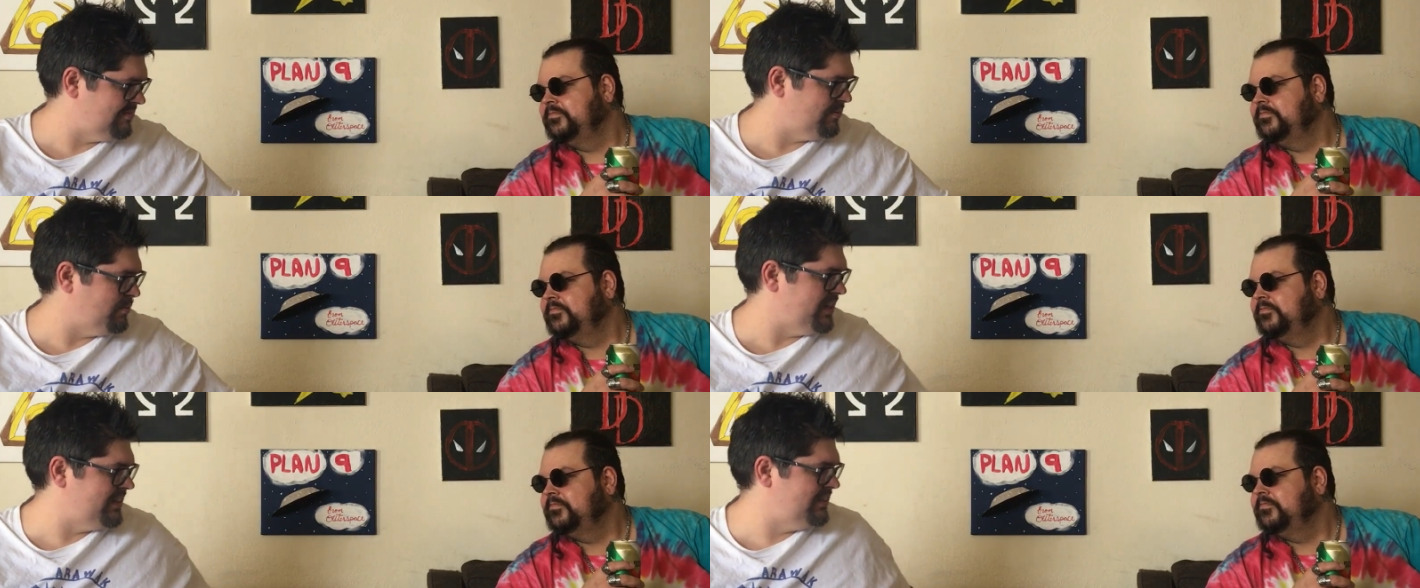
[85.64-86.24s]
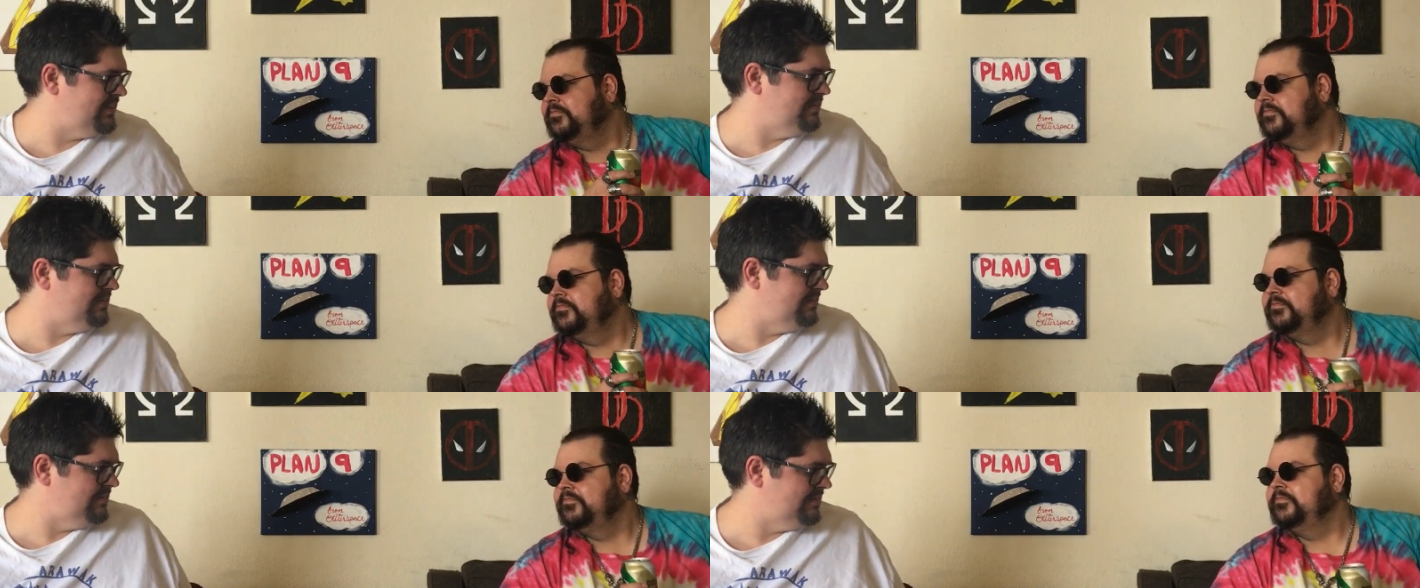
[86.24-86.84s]
Speaker 1: why do you,
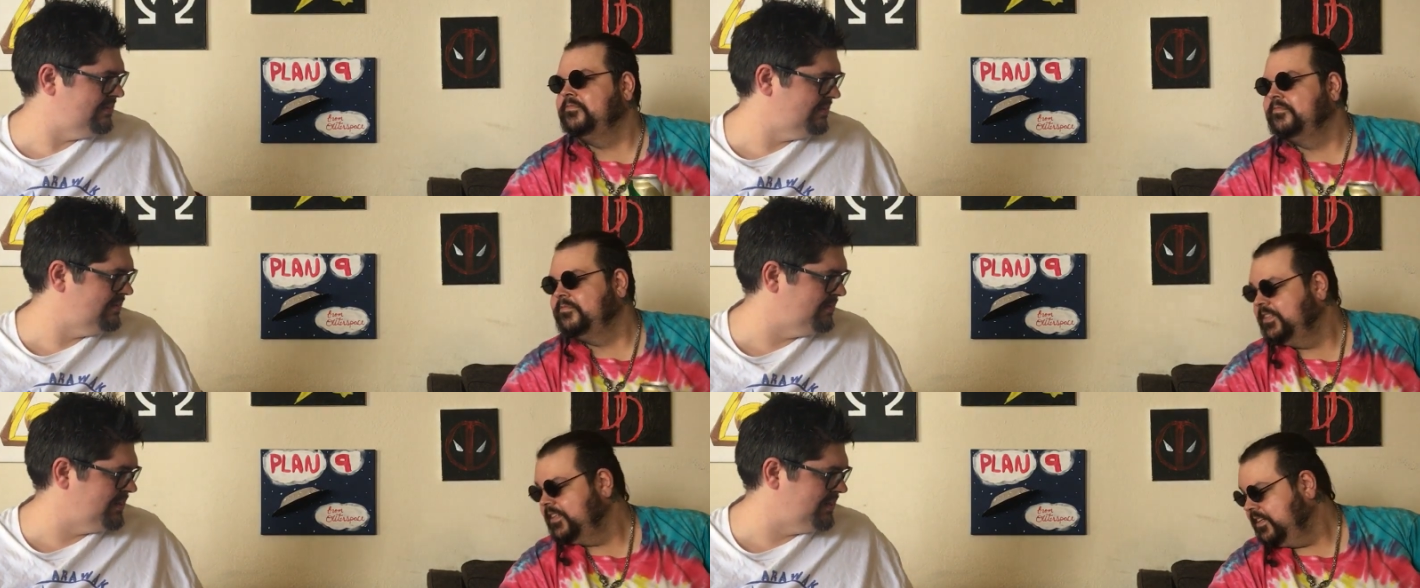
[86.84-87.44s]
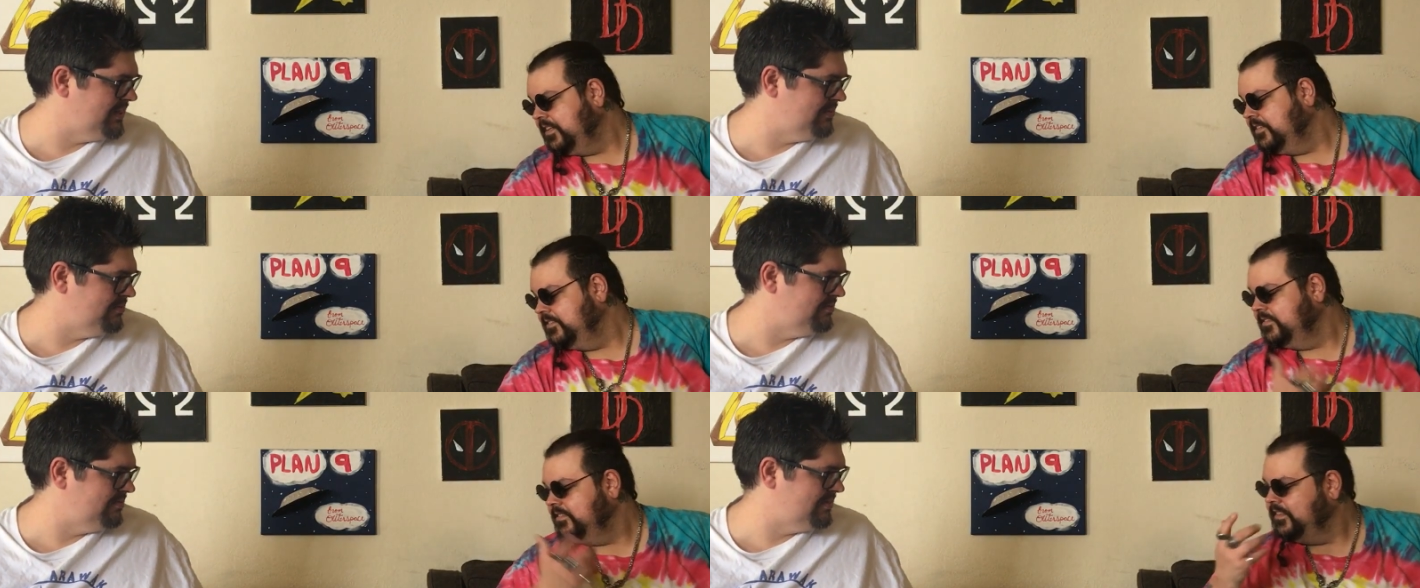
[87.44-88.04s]
why do oh. you have
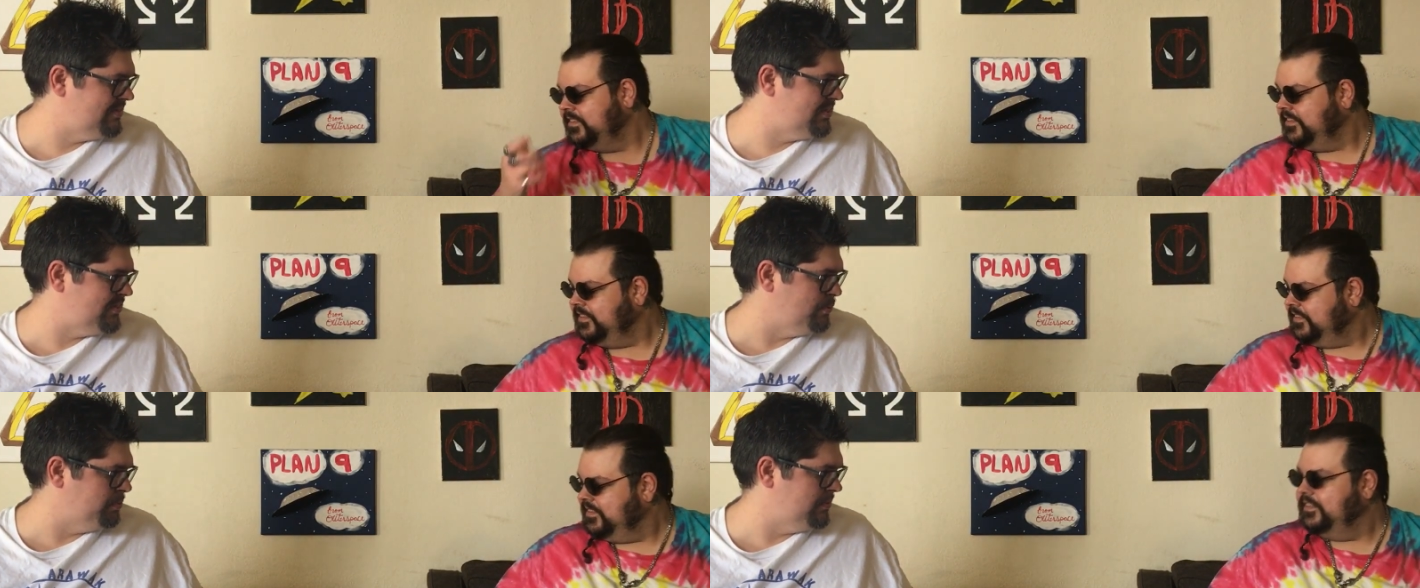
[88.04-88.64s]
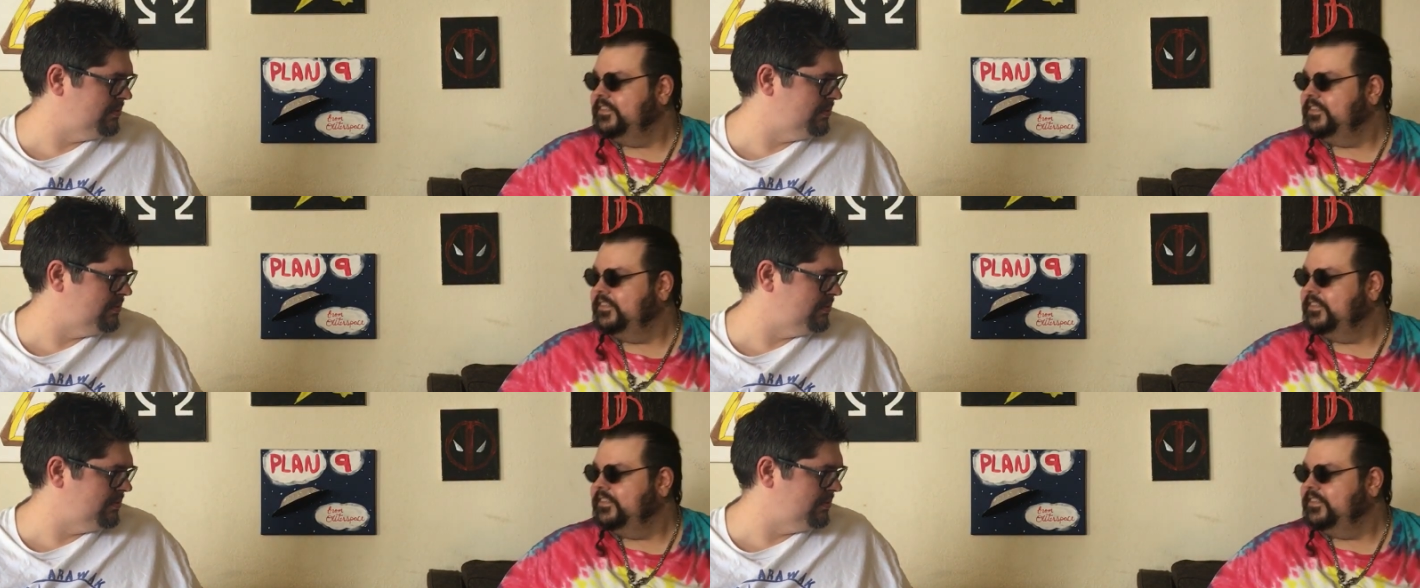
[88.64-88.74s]
soup?